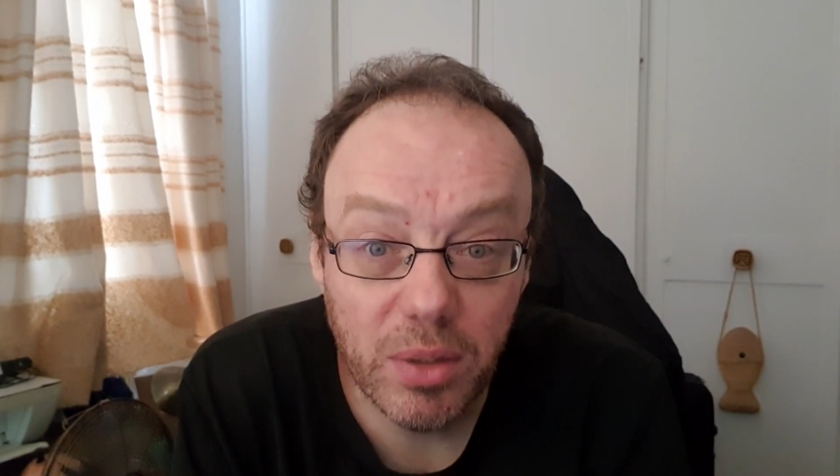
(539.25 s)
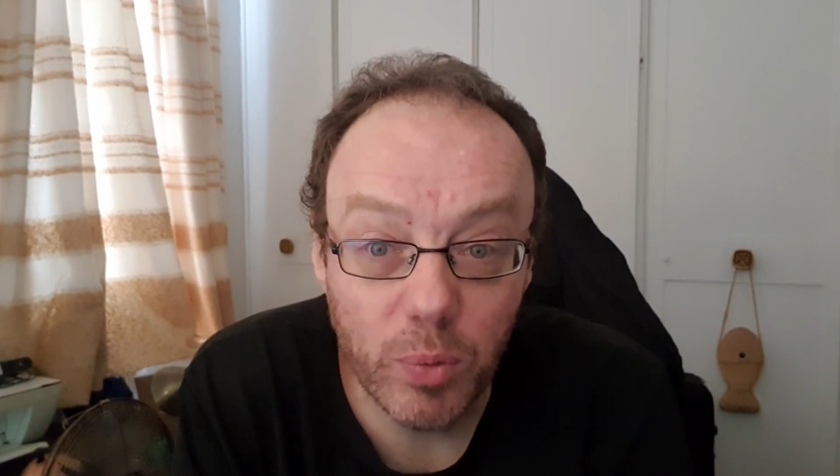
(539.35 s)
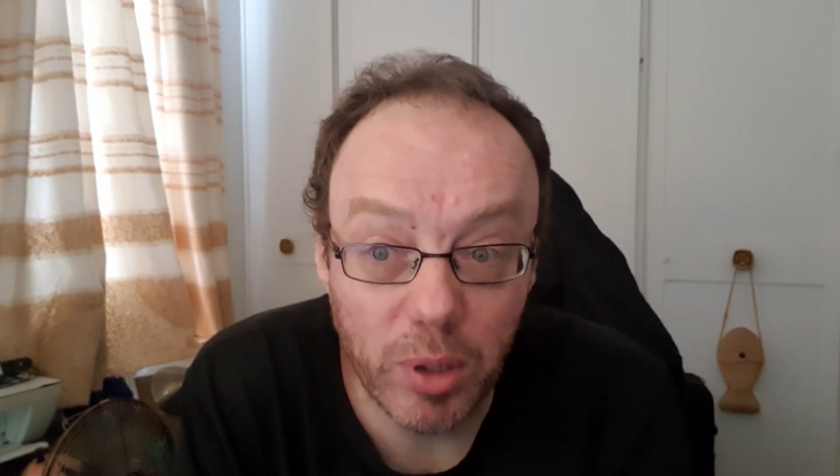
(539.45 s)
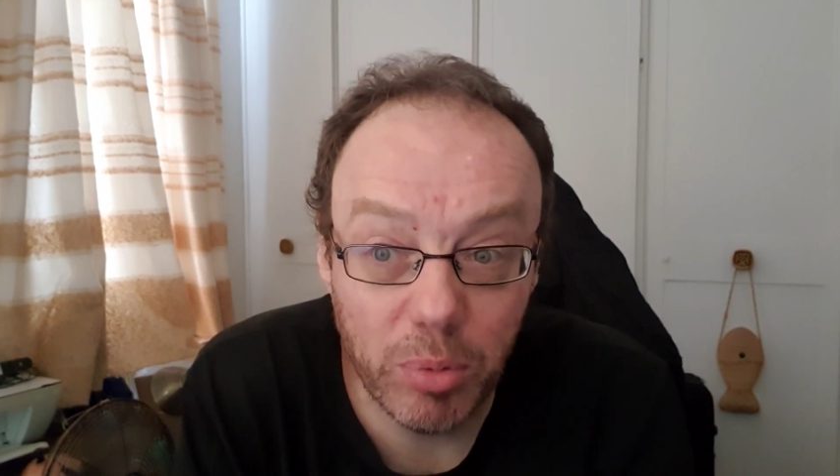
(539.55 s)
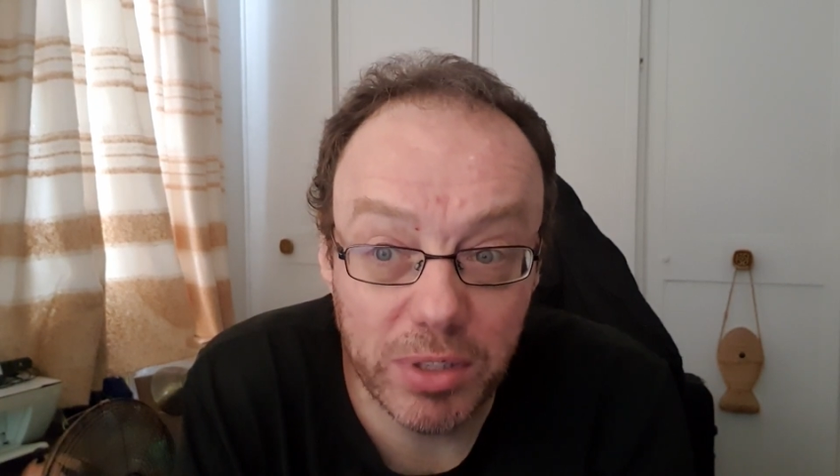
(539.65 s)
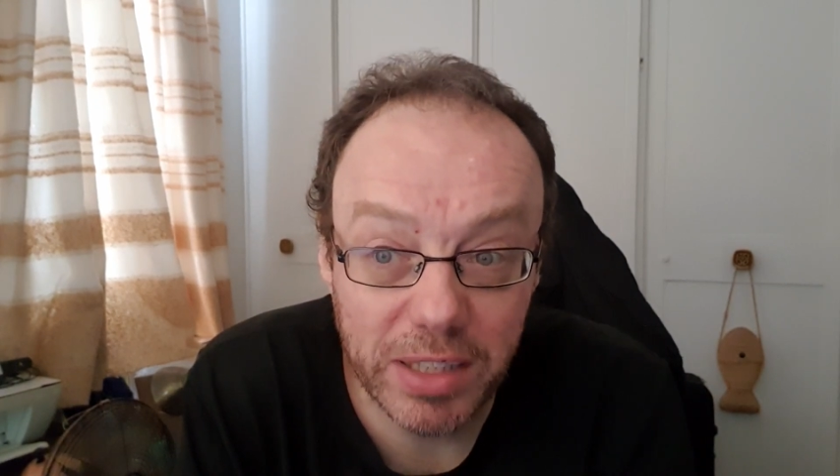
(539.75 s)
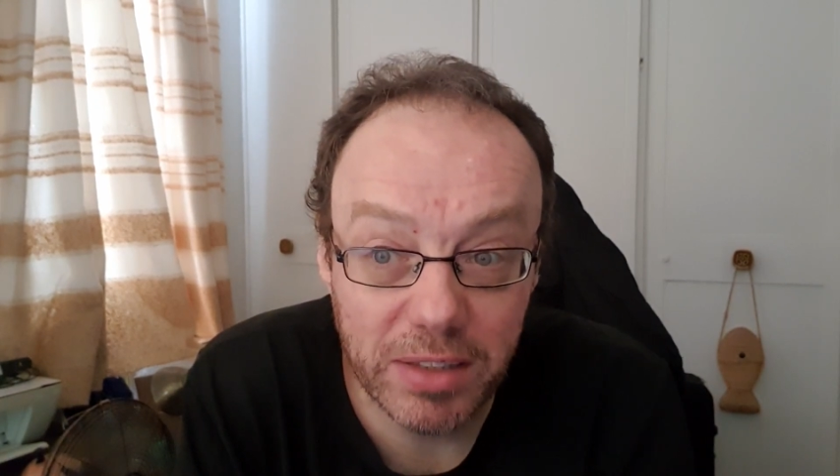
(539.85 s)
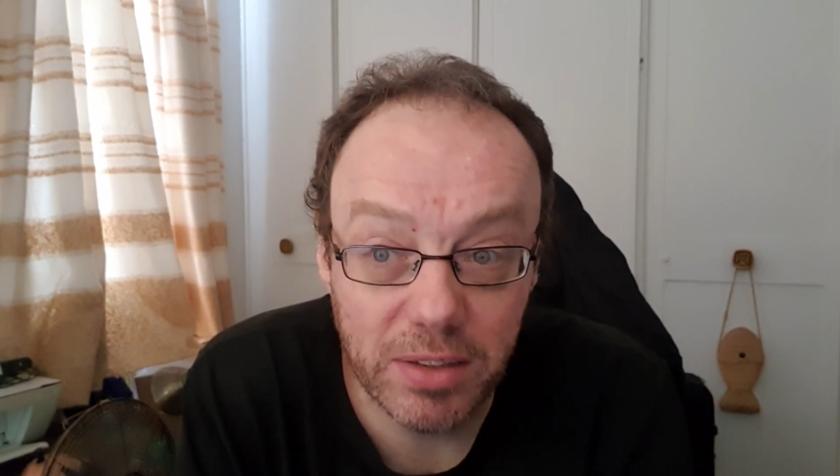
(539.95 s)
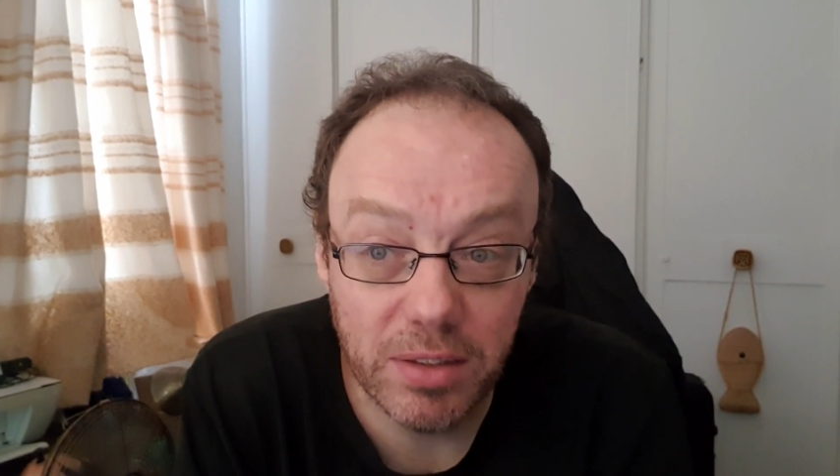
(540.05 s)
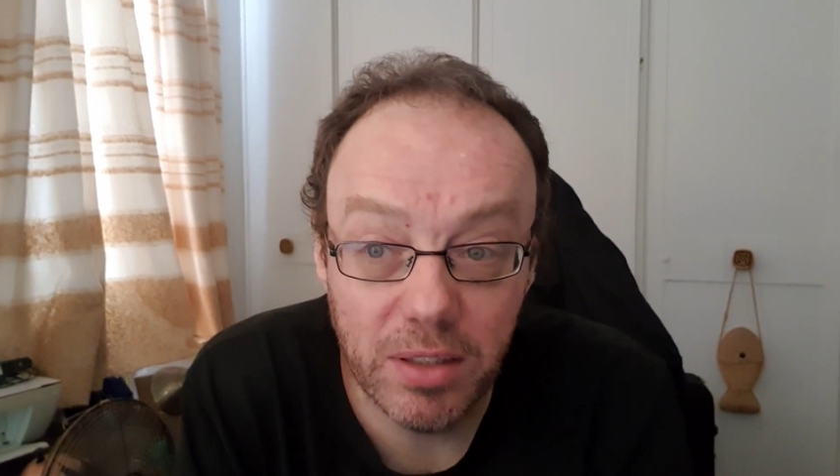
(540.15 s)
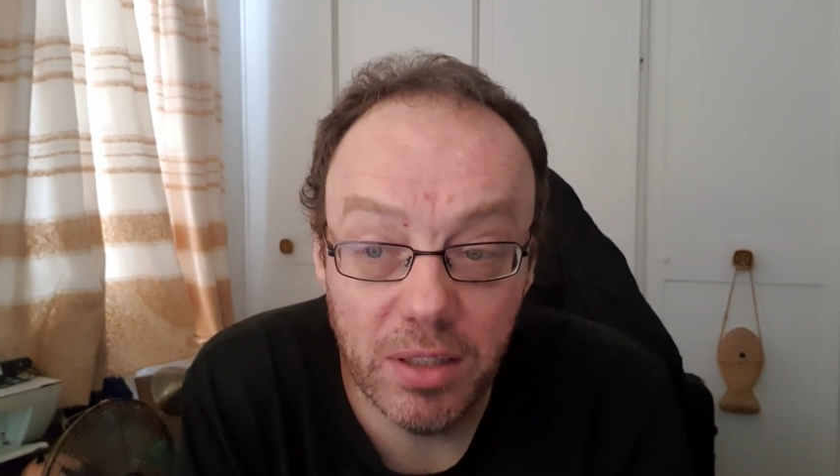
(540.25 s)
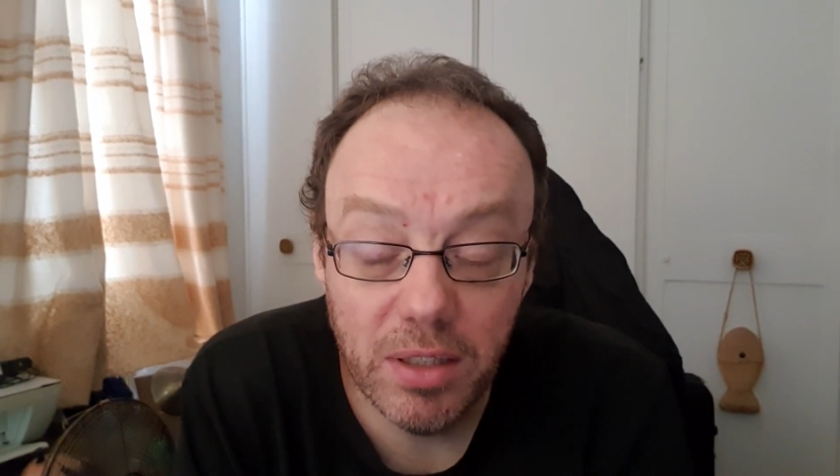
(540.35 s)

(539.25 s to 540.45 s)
well presented.